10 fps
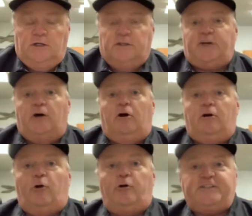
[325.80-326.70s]
So
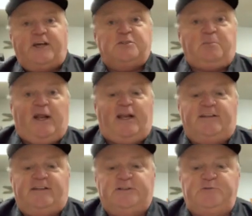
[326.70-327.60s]
our quarter scale
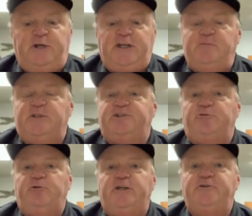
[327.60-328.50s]
spotlight this week,
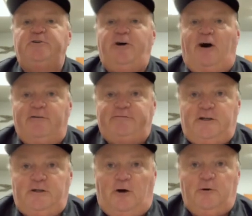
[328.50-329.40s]
Mr. Richard
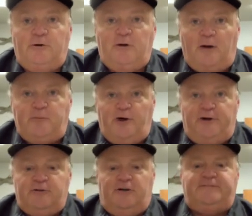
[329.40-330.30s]
Coffey, owner
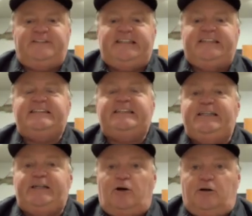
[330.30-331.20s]
operator of
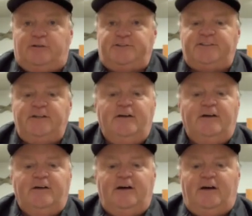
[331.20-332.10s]
TNT Cars.
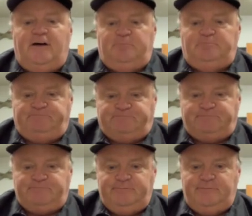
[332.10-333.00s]

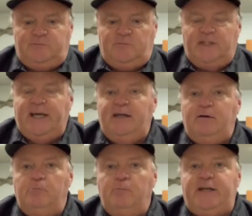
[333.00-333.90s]

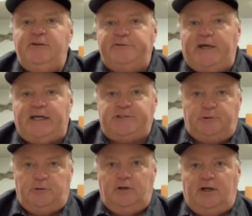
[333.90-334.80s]
They
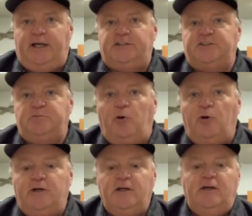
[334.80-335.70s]
manufacture and
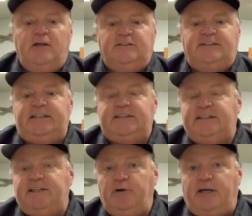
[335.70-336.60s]
support
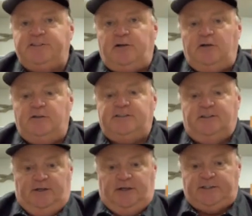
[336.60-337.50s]
TNT race cars,
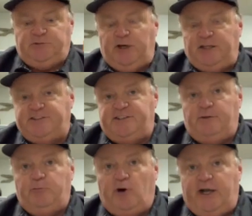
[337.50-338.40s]
as well as
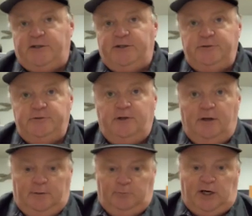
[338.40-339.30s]
their brand new
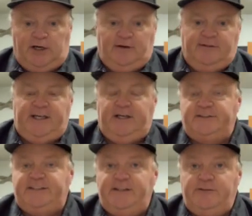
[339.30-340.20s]
model, the
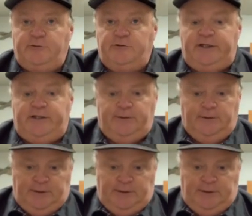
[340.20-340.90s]
LT3.